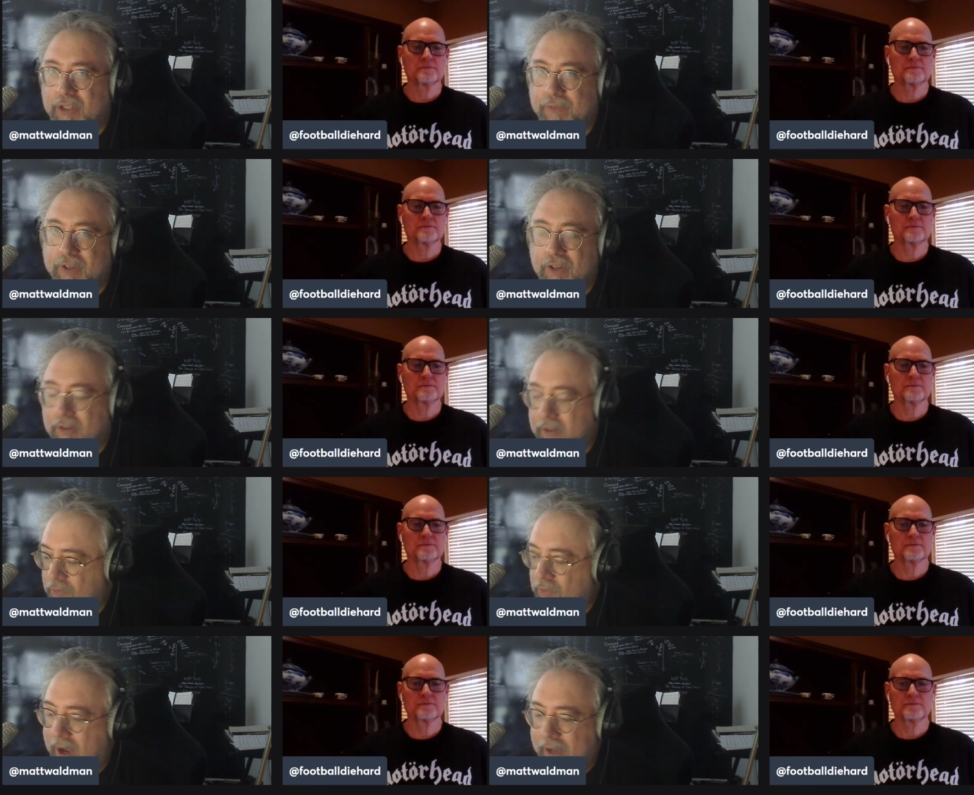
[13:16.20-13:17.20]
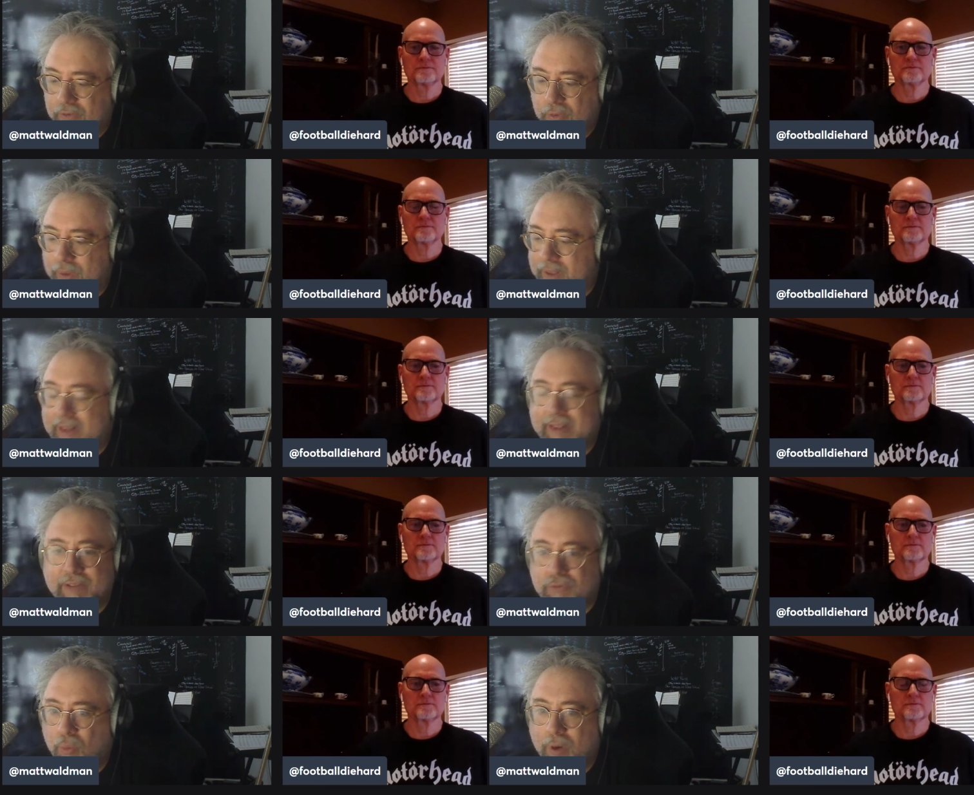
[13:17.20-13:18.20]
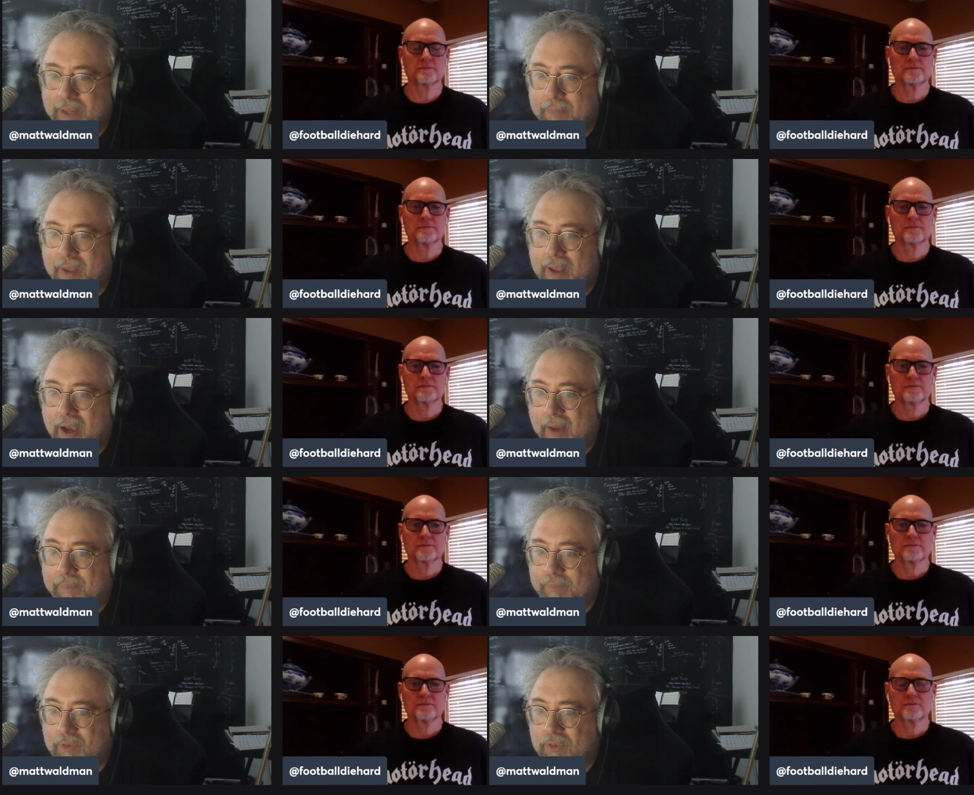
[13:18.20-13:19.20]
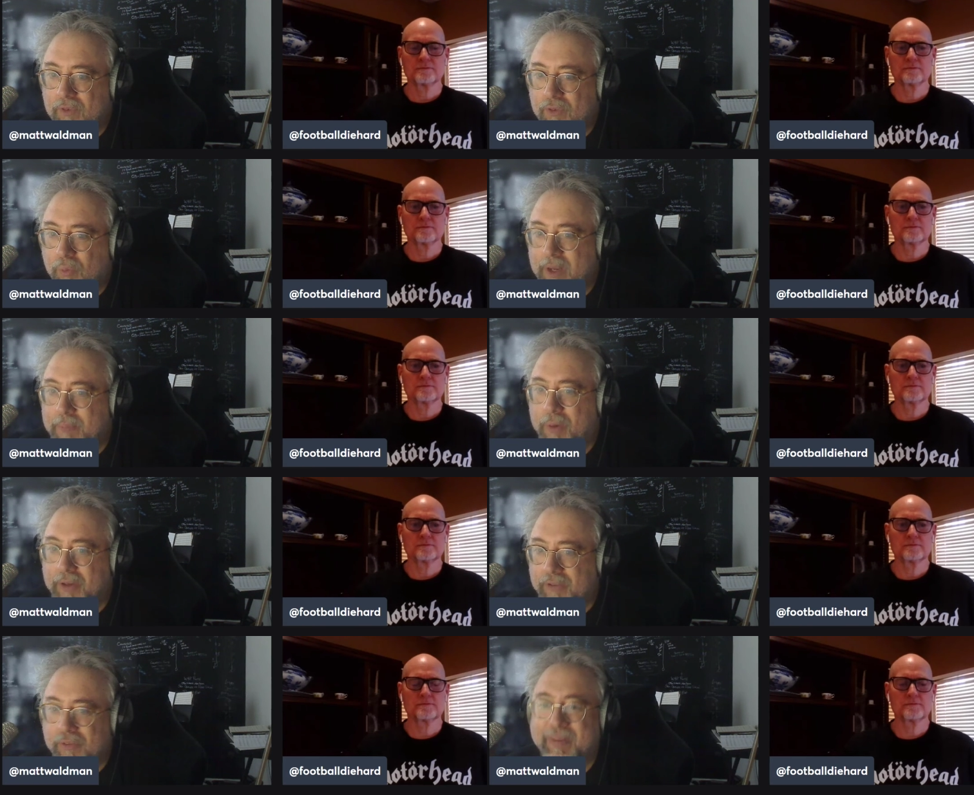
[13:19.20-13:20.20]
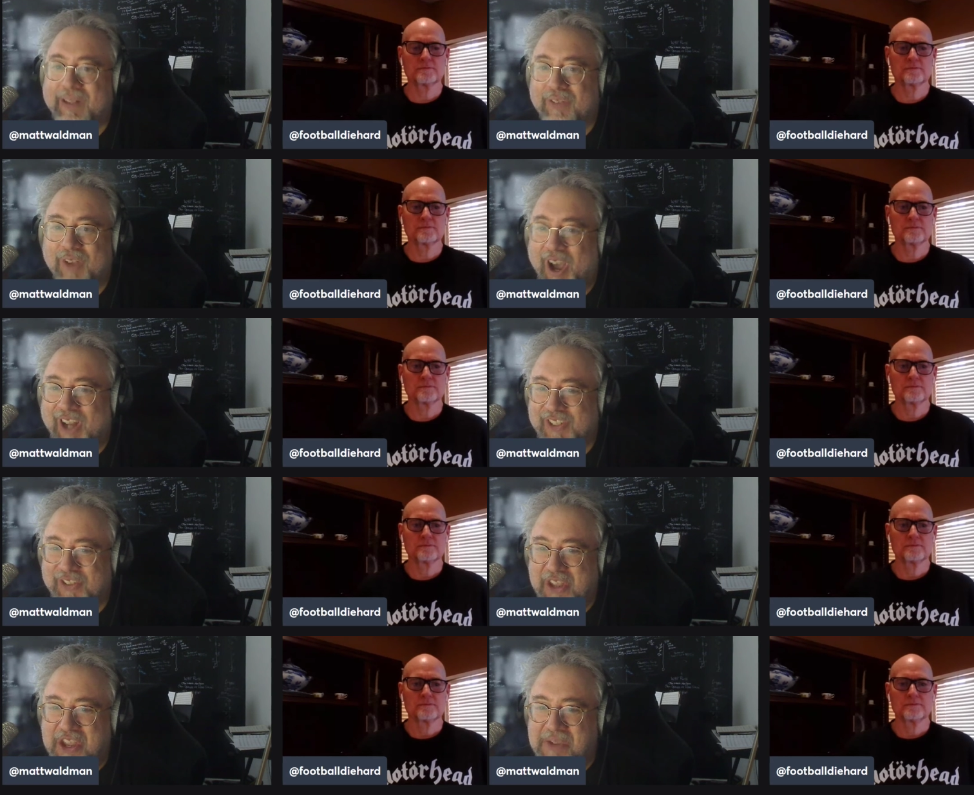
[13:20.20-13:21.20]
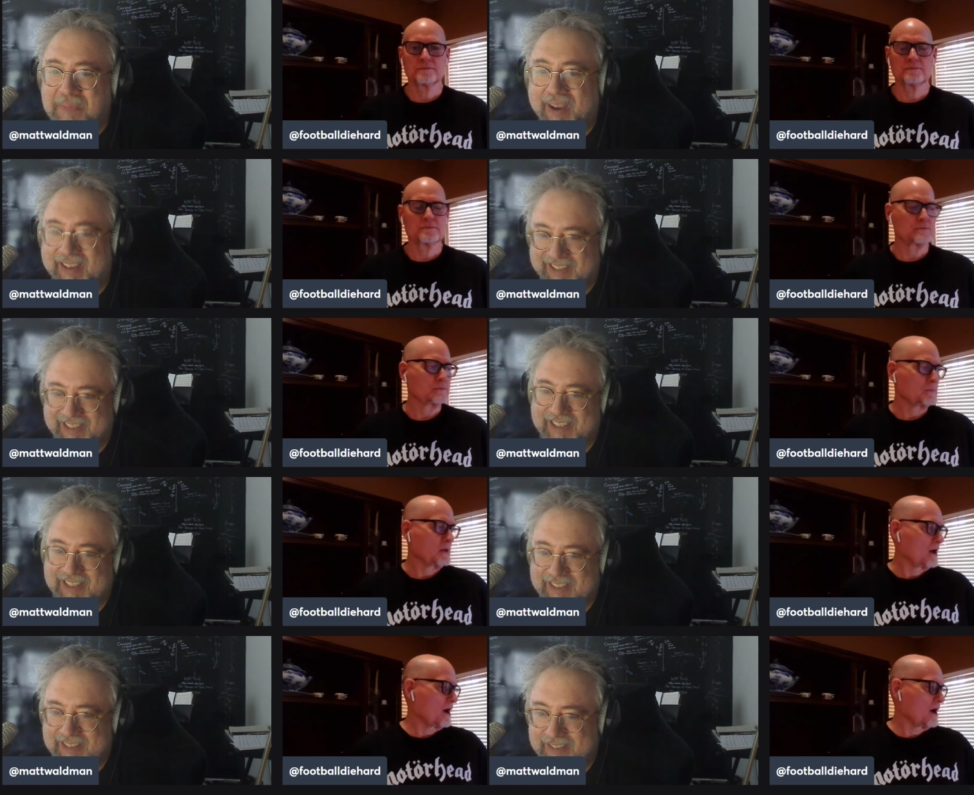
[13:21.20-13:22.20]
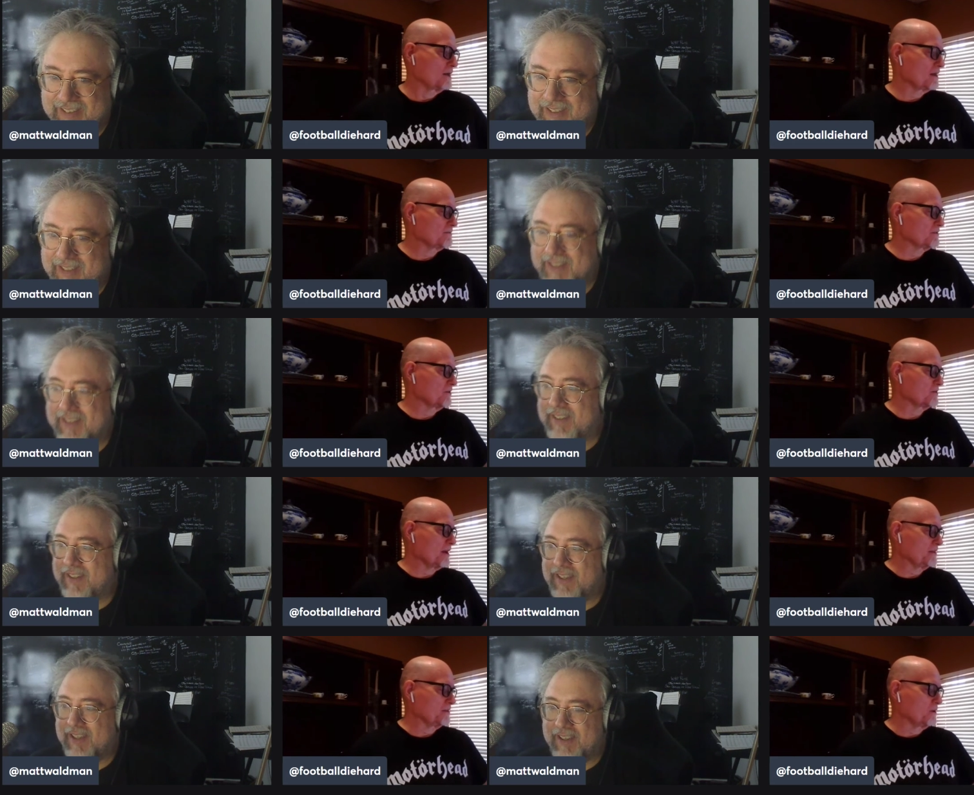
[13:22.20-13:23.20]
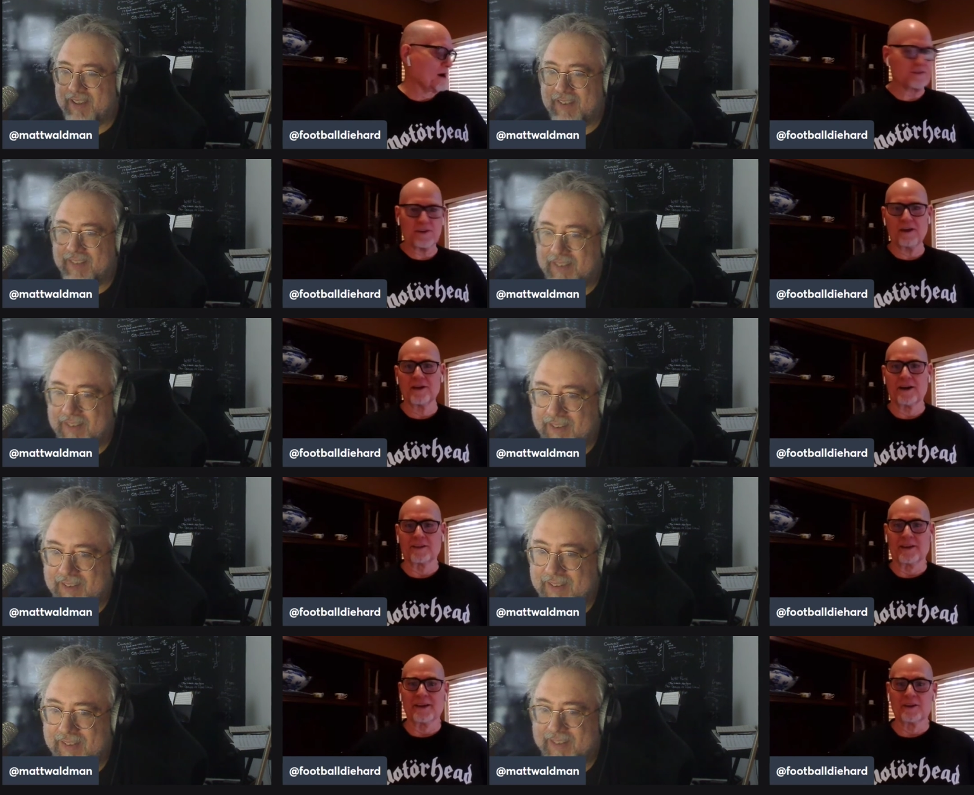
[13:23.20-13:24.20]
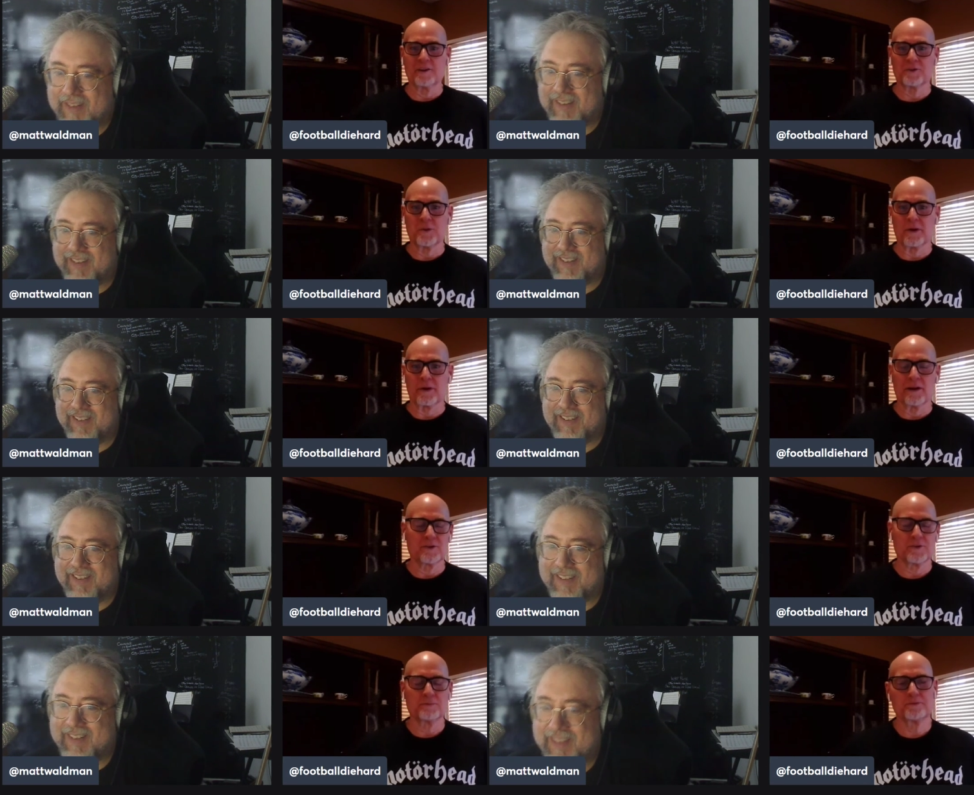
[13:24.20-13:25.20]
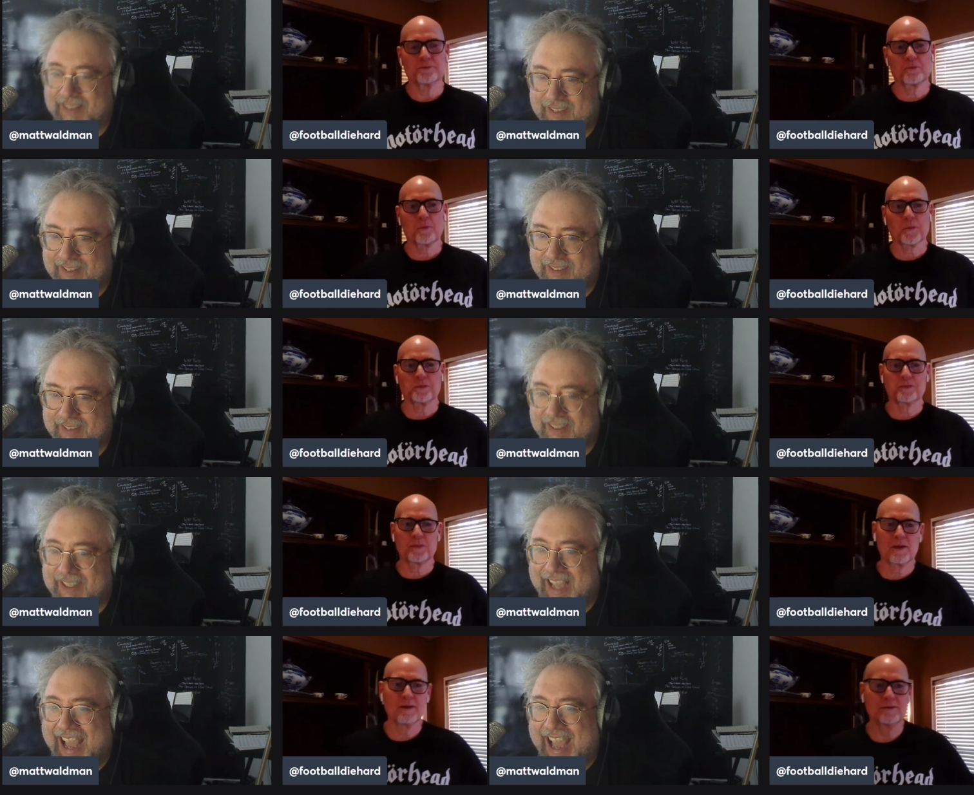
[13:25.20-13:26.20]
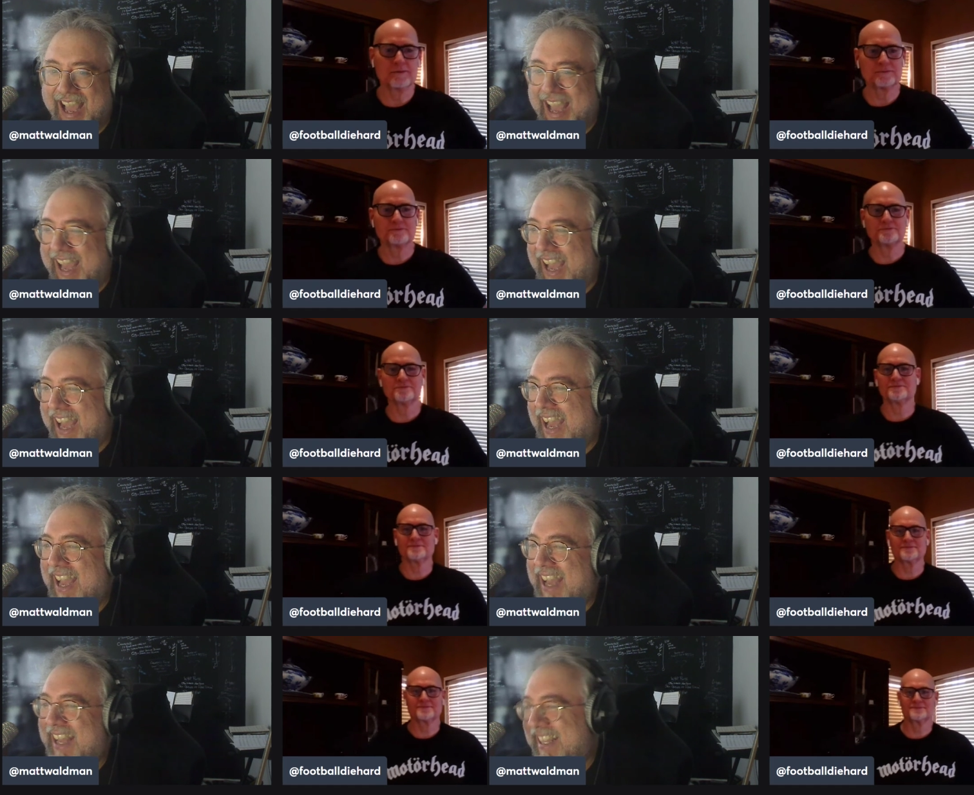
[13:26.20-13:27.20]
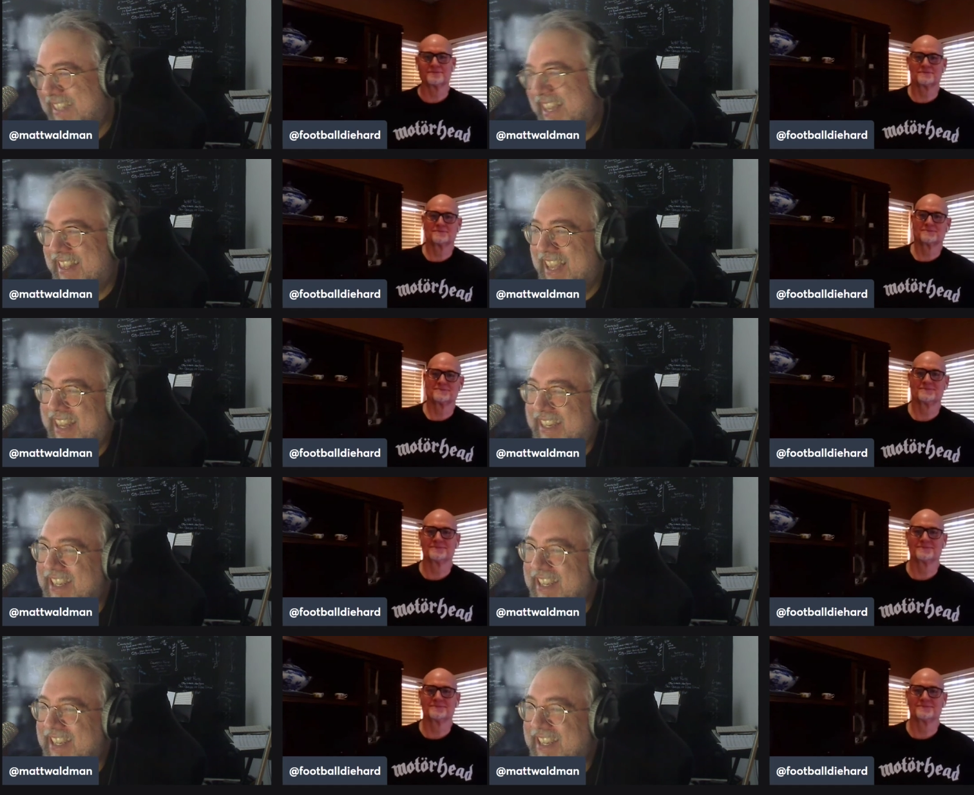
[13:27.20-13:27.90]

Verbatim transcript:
Speaker 1: if you're in a roster with at least twenty, um, twenty participants on your team.
Speaker 2: Uh, Devin Duvernay, the new Isaiah Likely. Get used to it, kids. Like
Speaker 1: that.